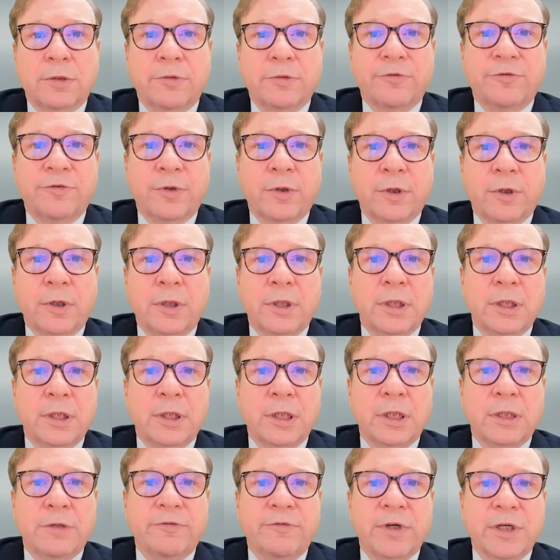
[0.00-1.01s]

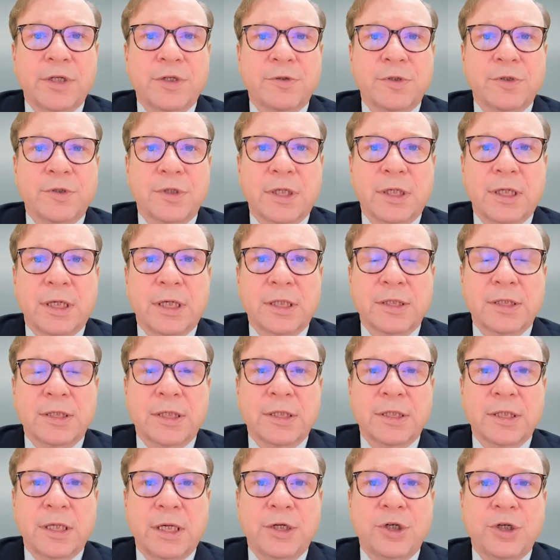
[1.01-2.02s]
Foreign investors can
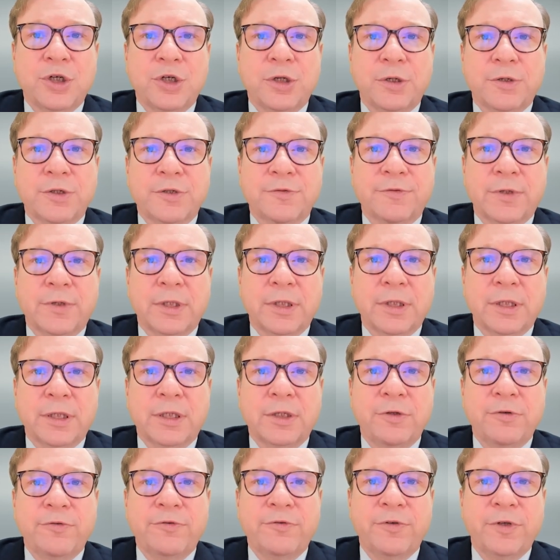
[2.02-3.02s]
access A shares via the
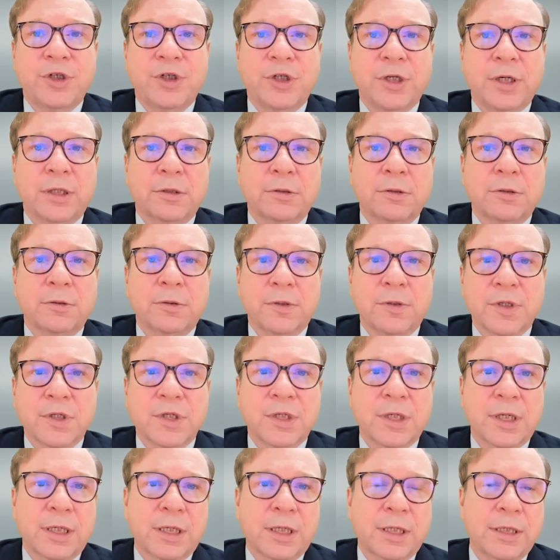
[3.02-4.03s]
QFII channel or the
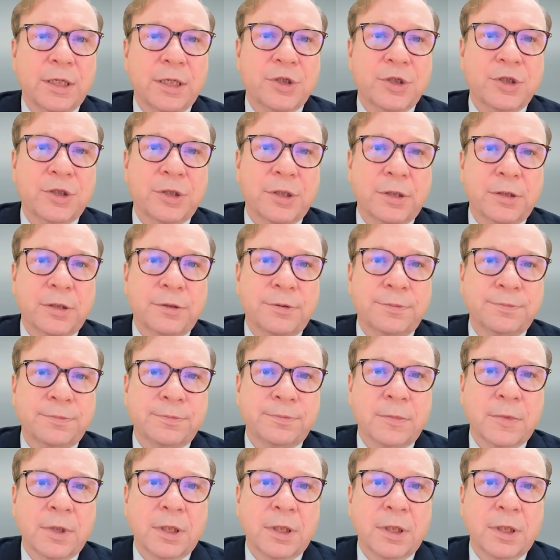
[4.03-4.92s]
Stock Connect channel.